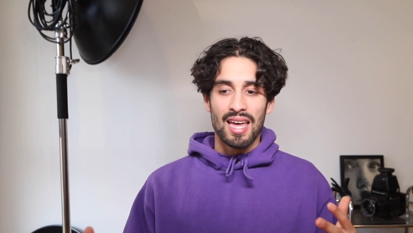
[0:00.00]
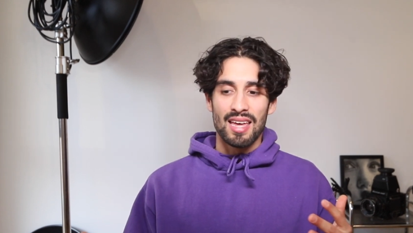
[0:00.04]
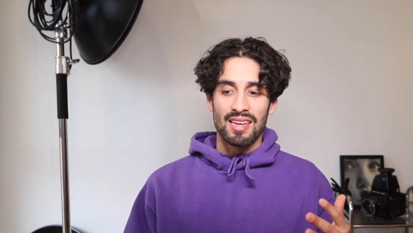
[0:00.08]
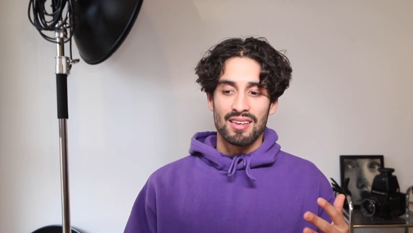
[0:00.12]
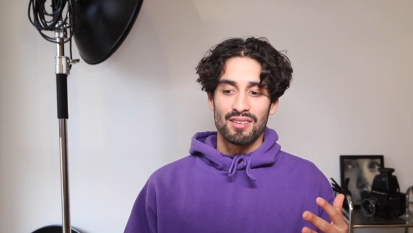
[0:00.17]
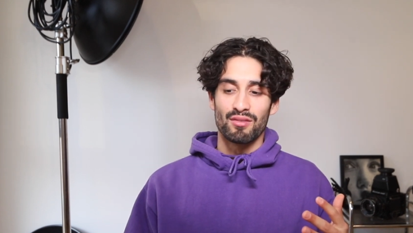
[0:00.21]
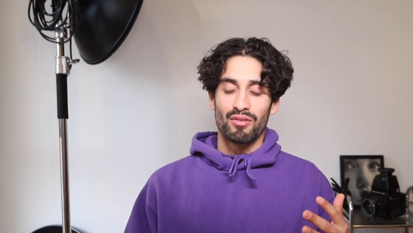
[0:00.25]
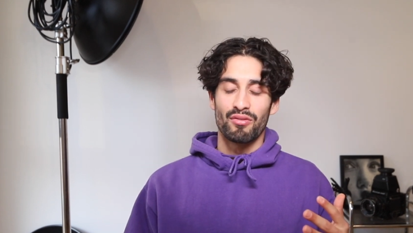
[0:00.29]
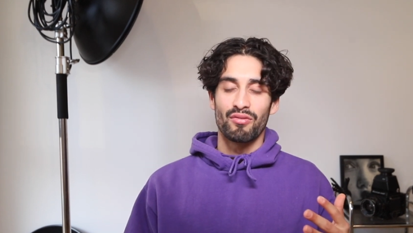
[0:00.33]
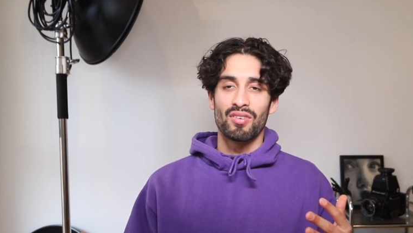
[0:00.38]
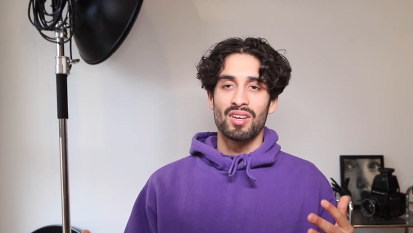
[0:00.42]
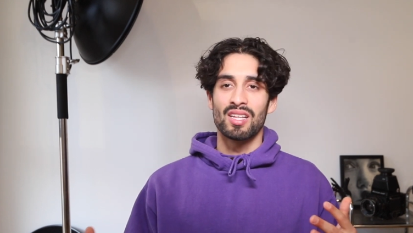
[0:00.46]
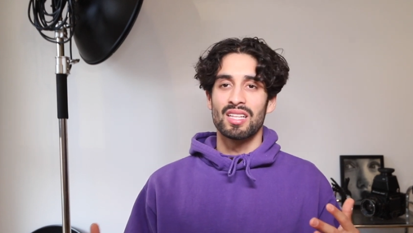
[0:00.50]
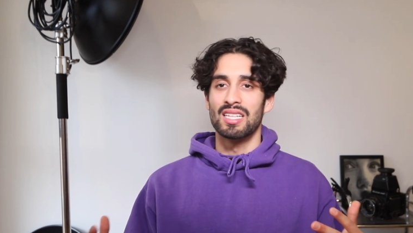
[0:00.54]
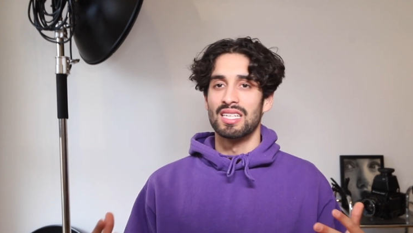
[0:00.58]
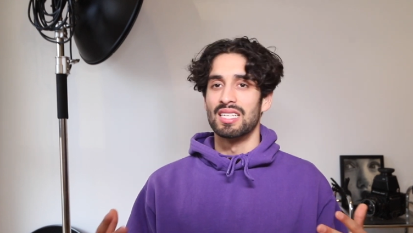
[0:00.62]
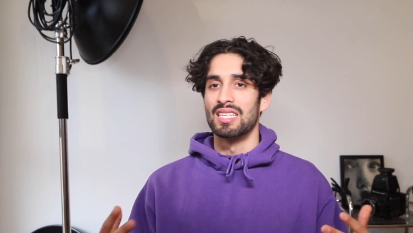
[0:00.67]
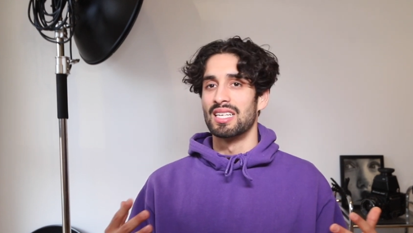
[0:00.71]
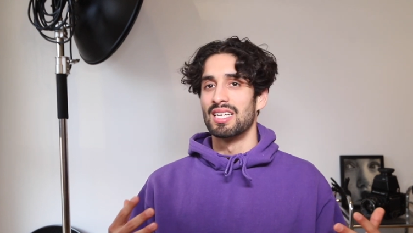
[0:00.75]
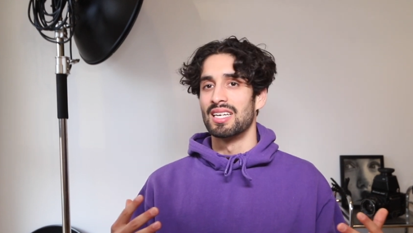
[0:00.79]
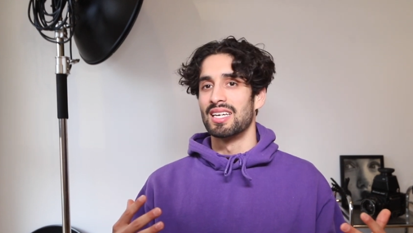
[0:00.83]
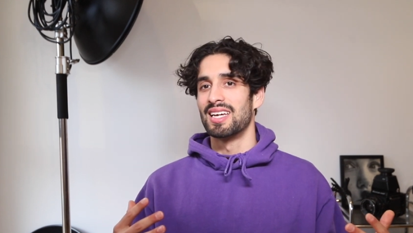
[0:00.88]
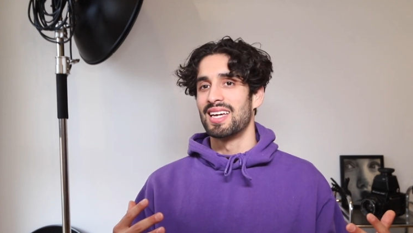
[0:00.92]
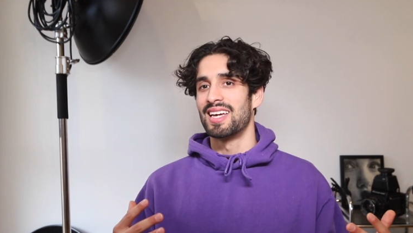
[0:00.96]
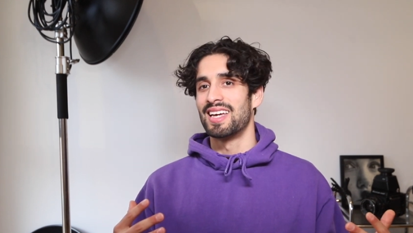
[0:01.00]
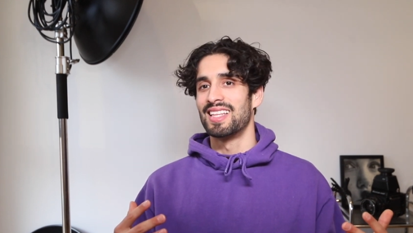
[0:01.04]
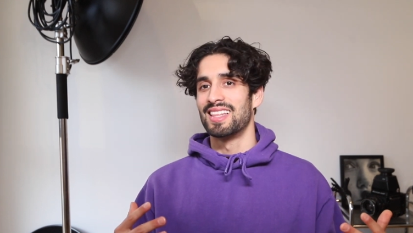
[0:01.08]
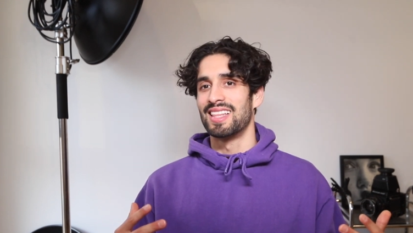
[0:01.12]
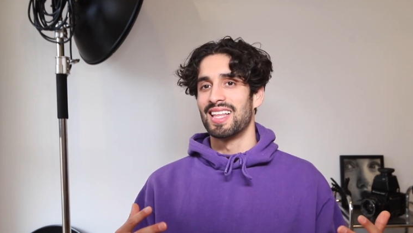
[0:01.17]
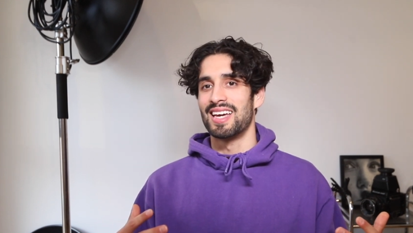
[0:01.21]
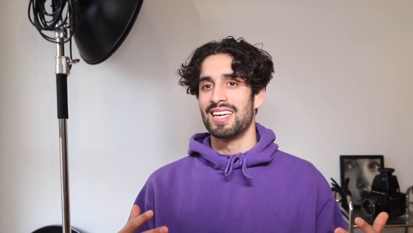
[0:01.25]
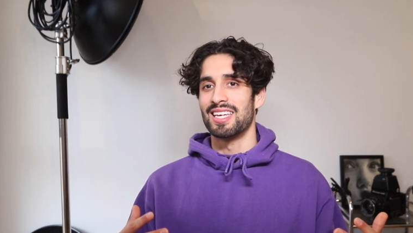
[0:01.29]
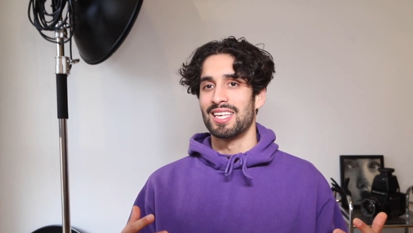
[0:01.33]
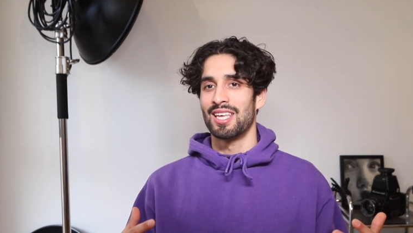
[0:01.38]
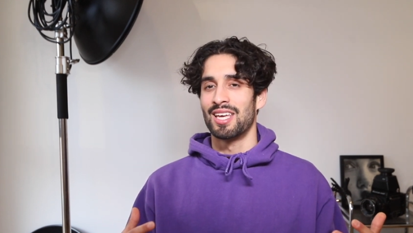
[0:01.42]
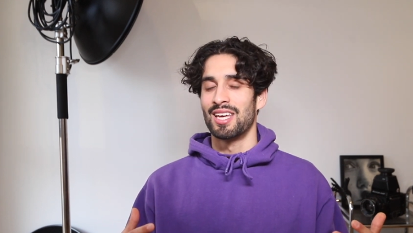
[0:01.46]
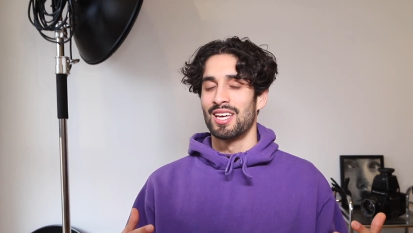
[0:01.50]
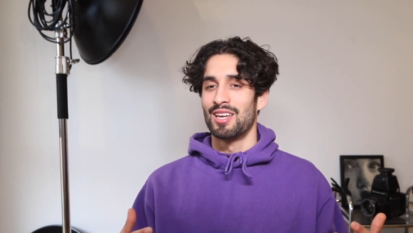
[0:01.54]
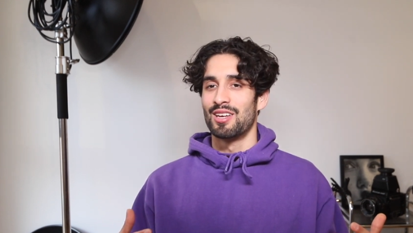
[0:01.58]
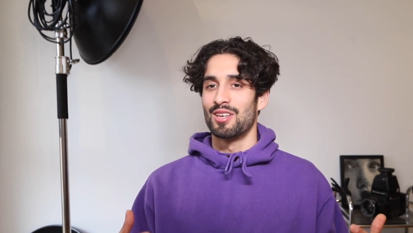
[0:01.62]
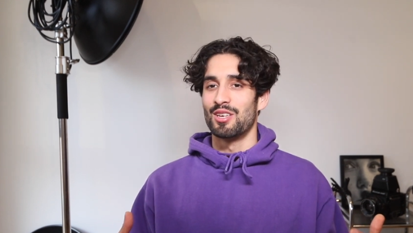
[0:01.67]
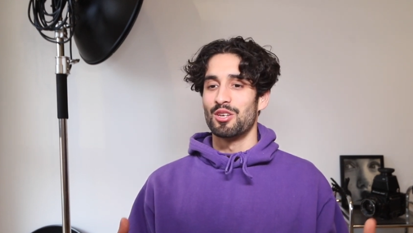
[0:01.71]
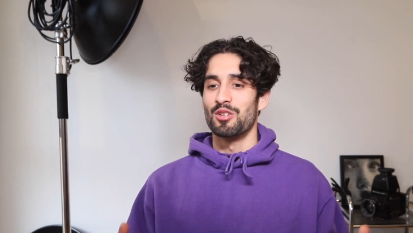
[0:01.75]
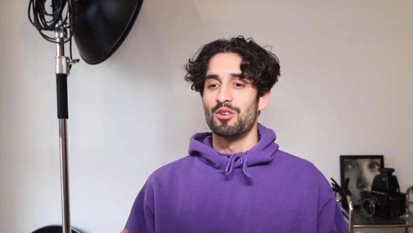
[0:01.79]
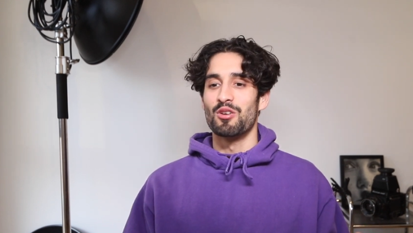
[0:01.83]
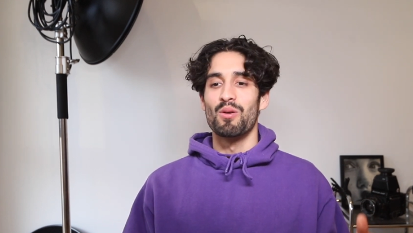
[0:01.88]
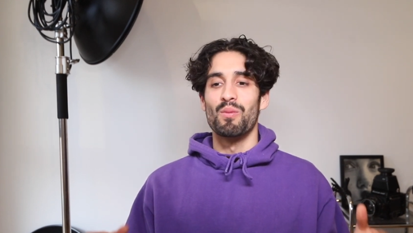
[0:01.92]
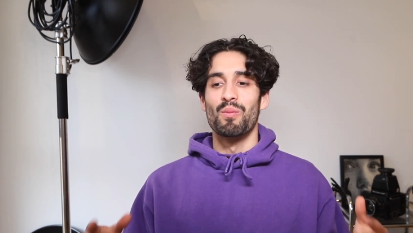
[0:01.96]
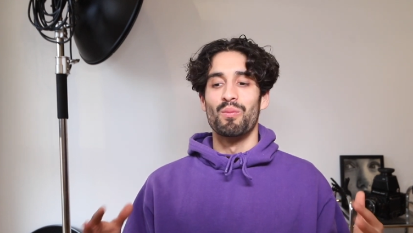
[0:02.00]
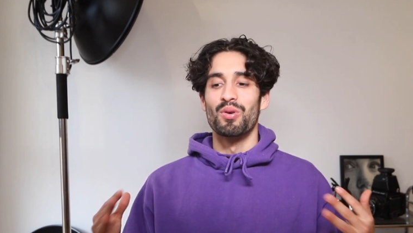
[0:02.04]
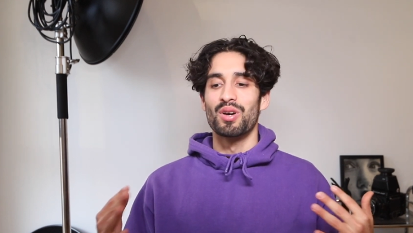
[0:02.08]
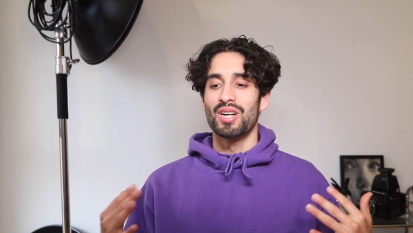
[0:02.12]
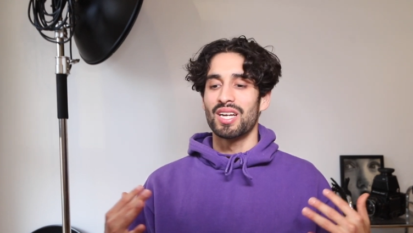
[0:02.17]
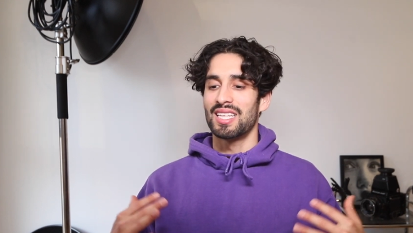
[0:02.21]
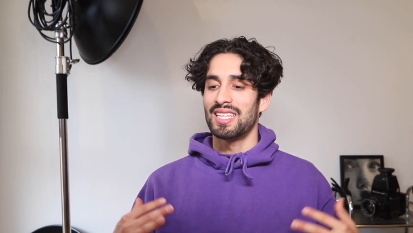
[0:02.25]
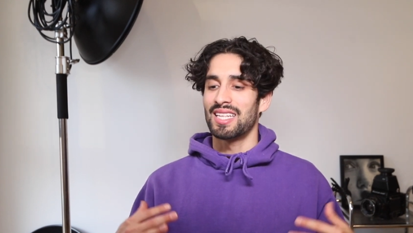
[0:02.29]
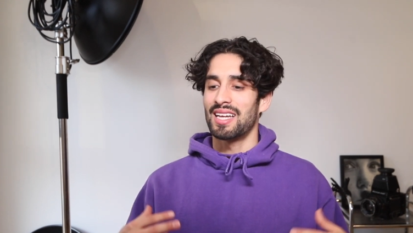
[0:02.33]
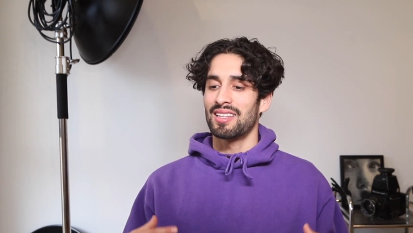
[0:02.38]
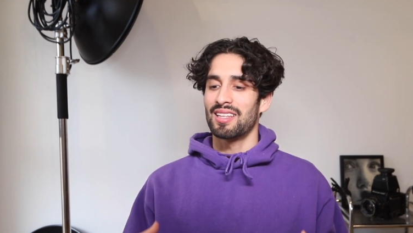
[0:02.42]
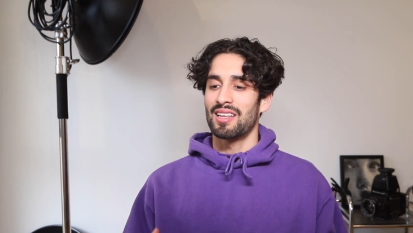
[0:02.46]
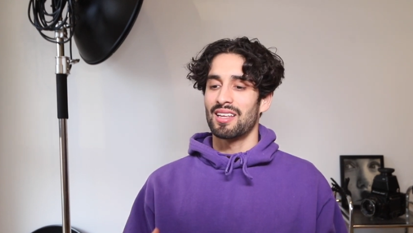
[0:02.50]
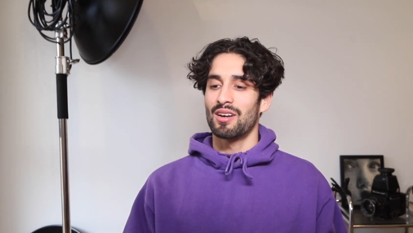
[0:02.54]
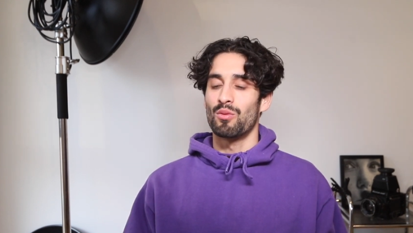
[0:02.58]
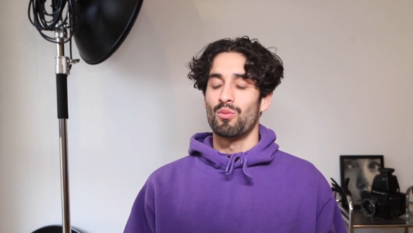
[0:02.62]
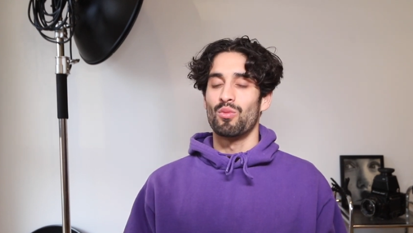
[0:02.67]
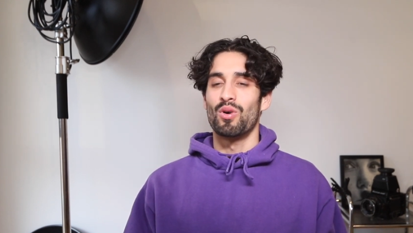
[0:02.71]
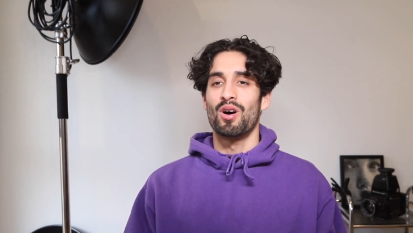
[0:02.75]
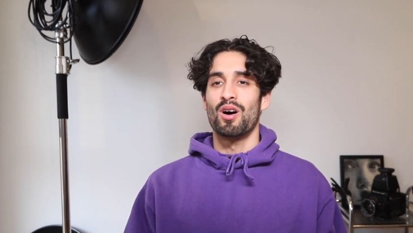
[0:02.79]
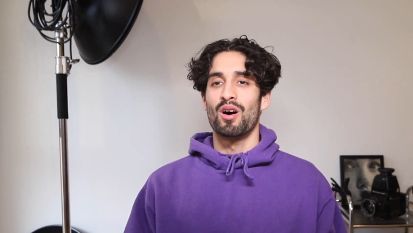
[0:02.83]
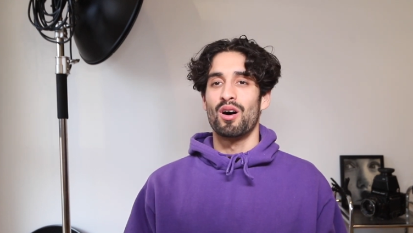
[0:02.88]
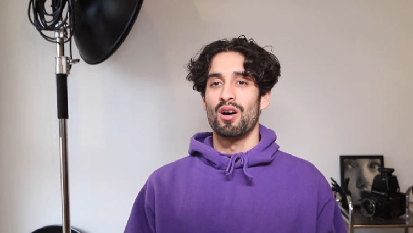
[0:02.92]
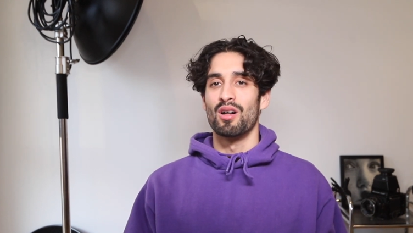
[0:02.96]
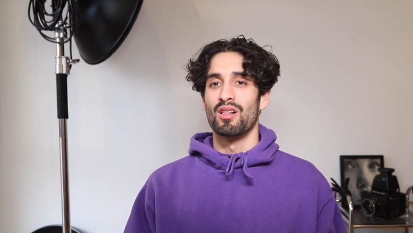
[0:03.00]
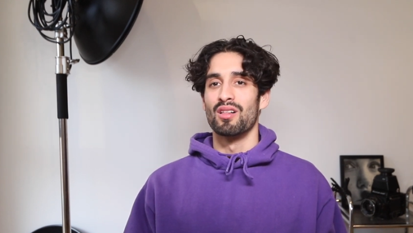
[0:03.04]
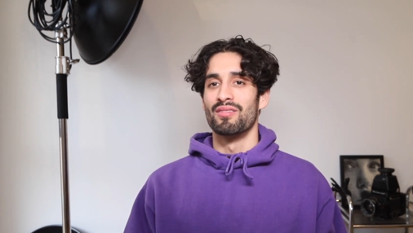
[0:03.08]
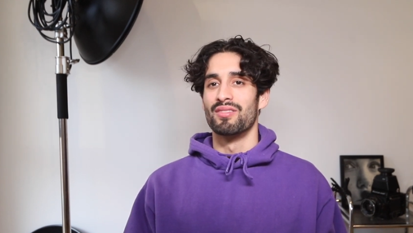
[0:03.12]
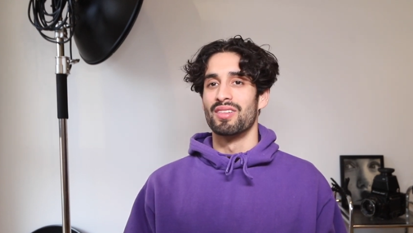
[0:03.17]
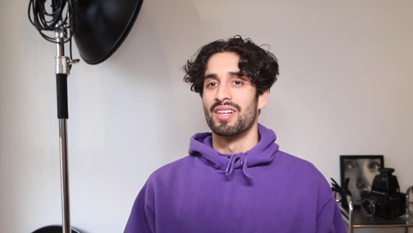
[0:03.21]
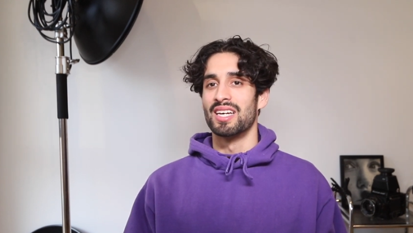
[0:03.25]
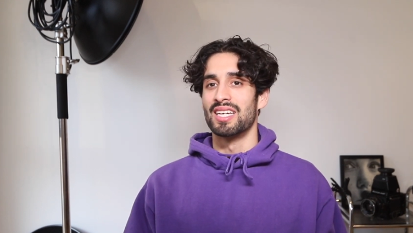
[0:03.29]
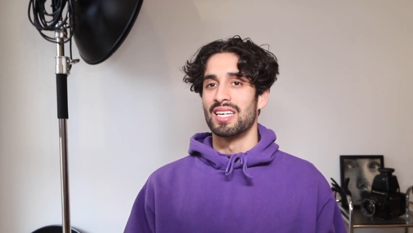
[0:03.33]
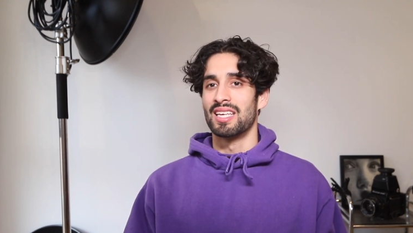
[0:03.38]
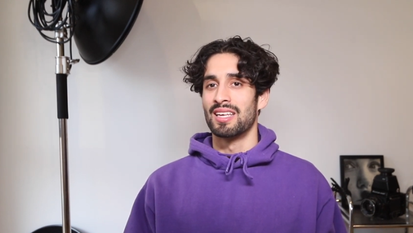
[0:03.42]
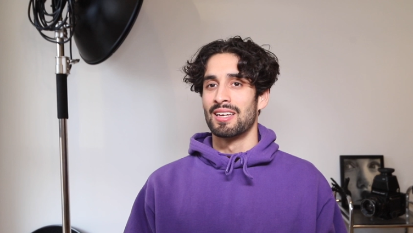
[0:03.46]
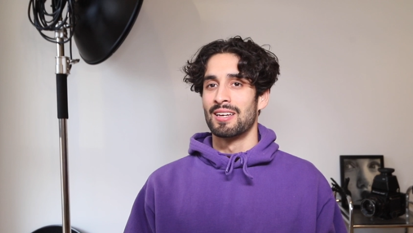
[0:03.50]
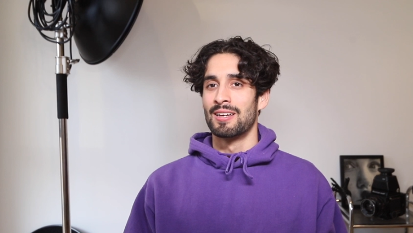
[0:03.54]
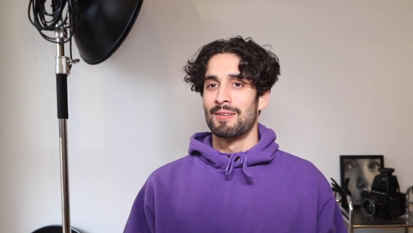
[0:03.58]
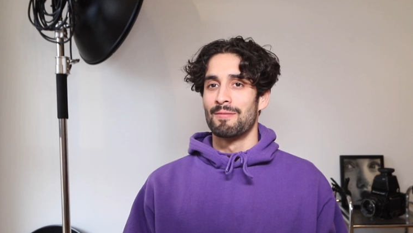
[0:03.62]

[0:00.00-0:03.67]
and feeling it and like, you know, bringing down that wall of like,